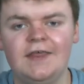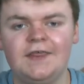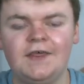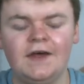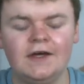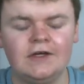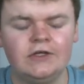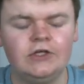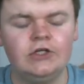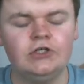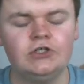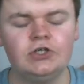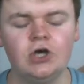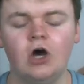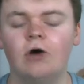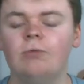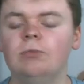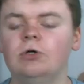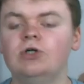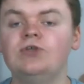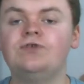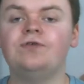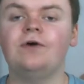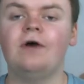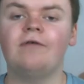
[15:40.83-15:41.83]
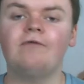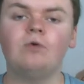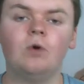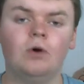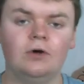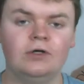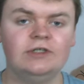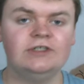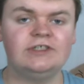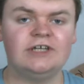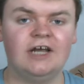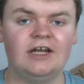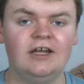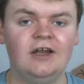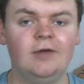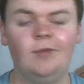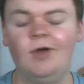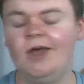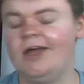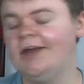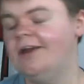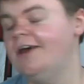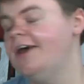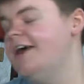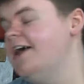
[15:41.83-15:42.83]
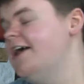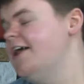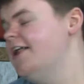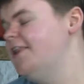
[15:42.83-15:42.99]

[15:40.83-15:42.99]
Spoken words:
Thank you so much for everyone who sent them in.